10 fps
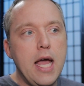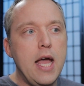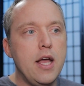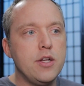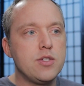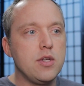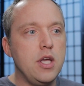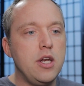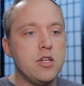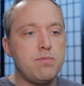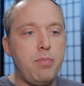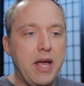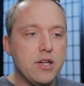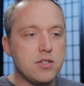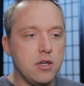and it is
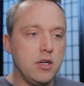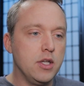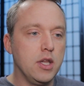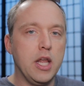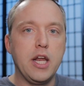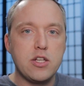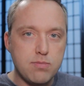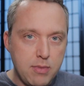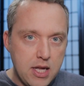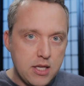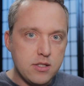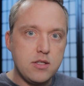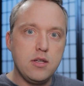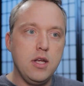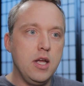based on Linux
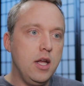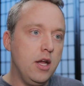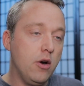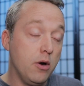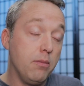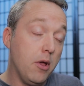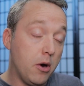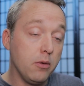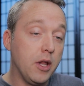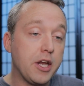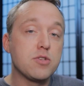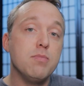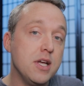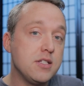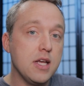Mint eh, or, or Linux
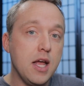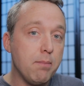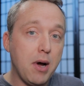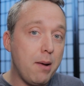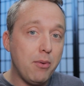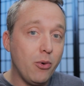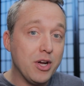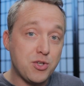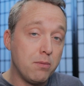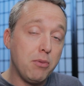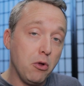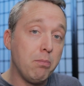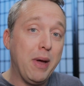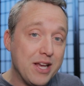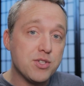Mint and Pop! OS are
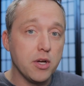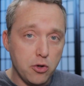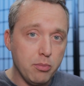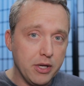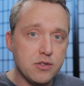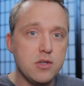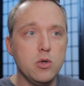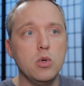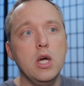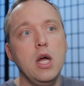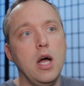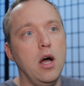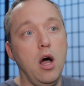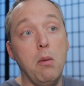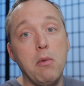both based on Ubuntu
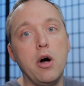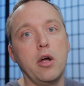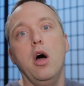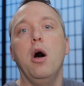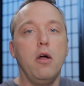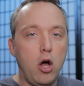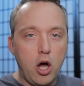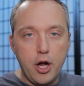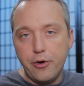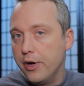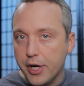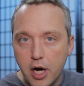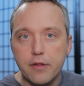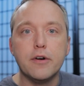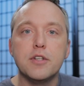uh, among a hundred
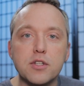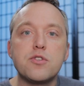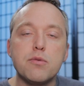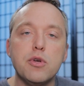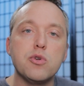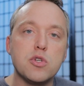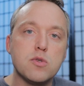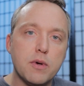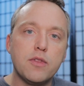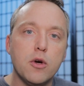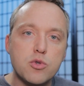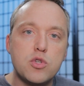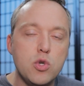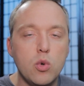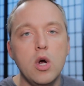other distributions, but those
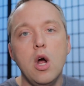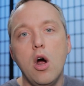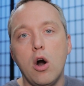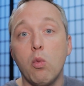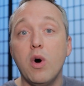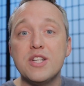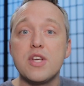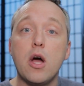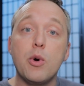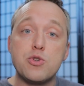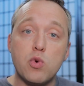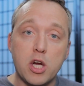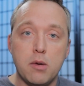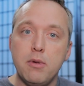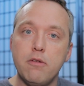two are ones I always
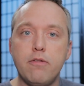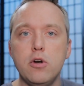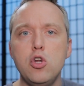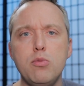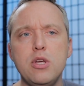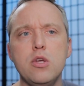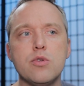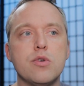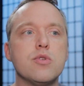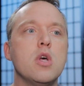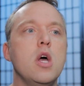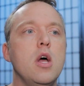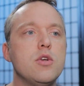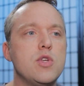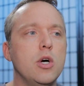recommend for newbie users.
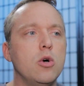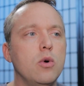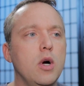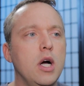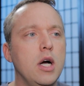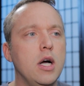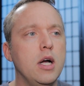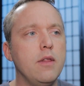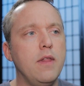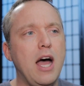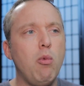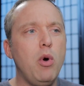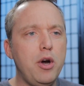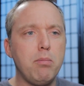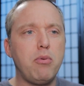So uh, I
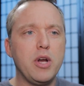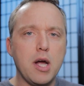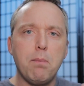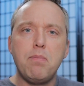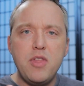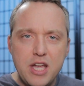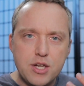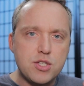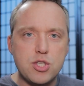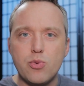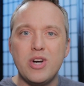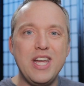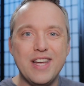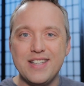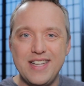wanted to bring up these
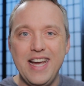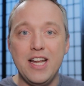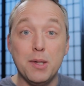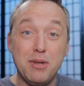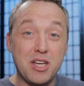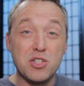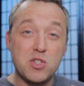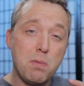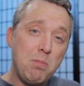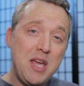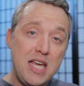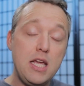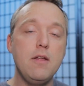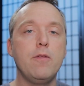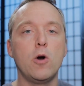three in tandem because to
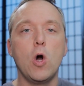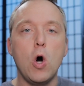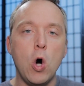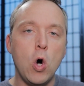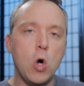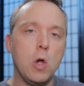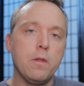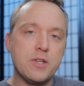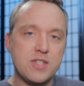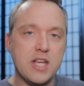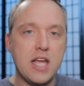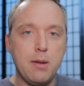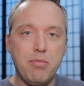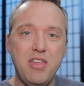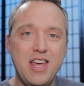me, they're all the
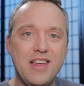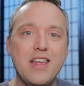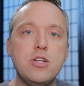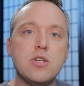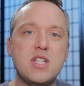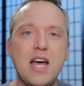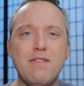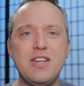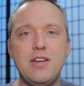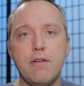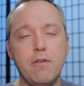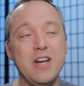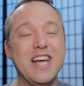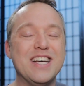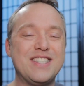same thing. They just have a
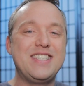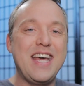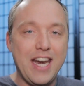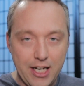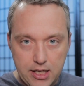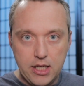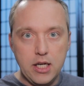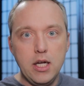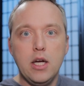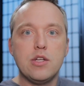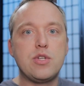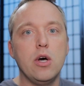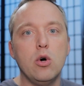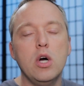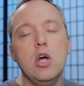different aesthetic.
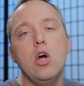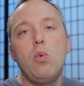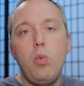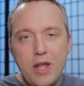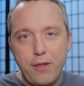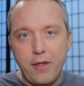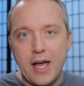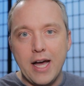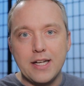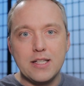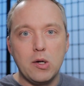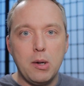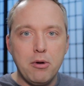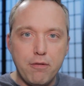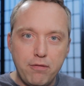So with that,
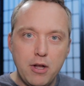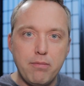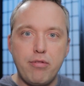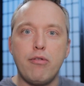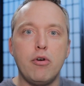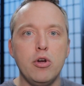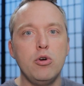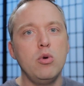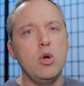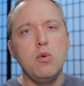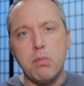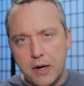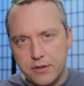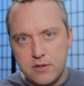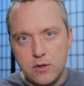I'm going to flip through
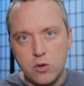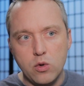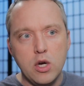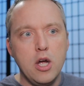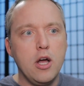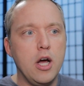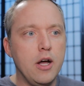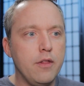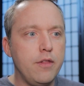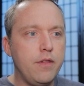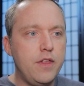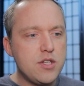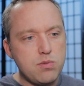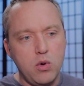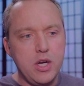Ubuntu. Uh,
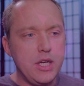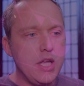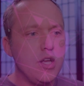this one